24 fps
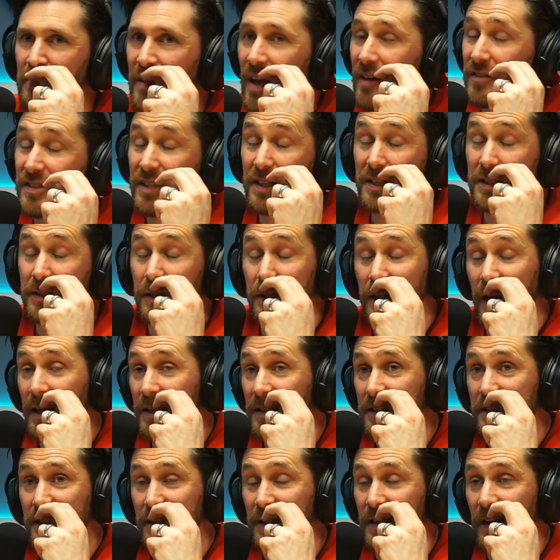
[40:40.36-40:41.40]
i've said to
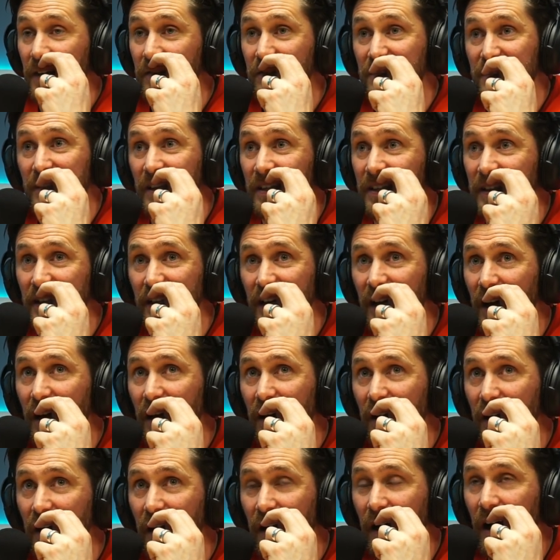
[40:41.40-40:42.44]
nancy i've said
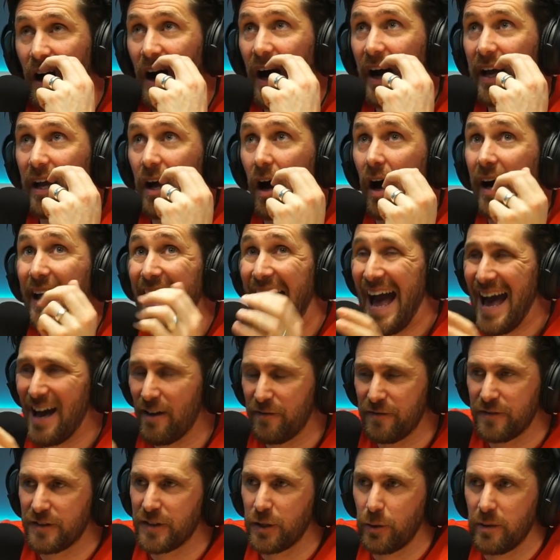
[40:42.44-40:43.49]
i i
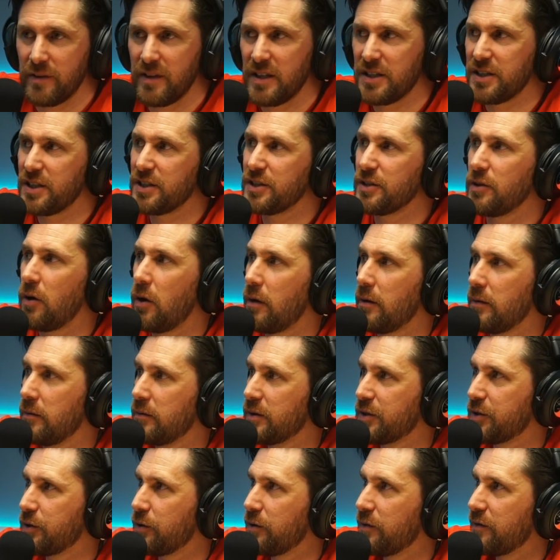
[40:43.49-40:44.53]
have to and this is not
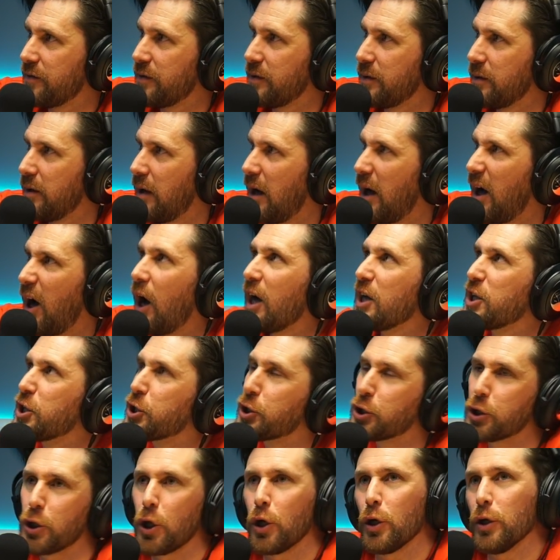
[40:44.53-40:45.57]
sort of i
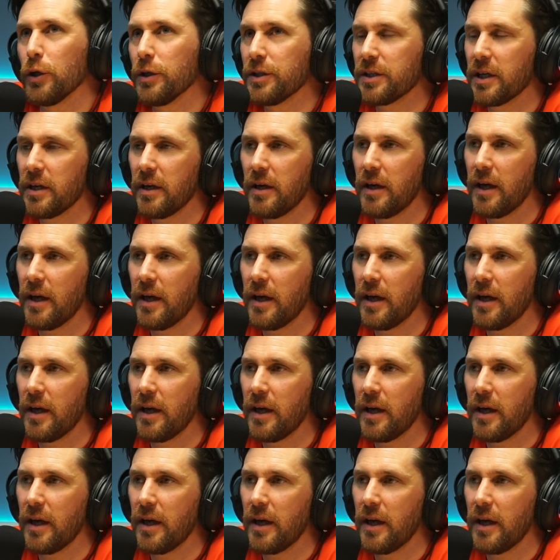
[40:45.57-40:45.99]
should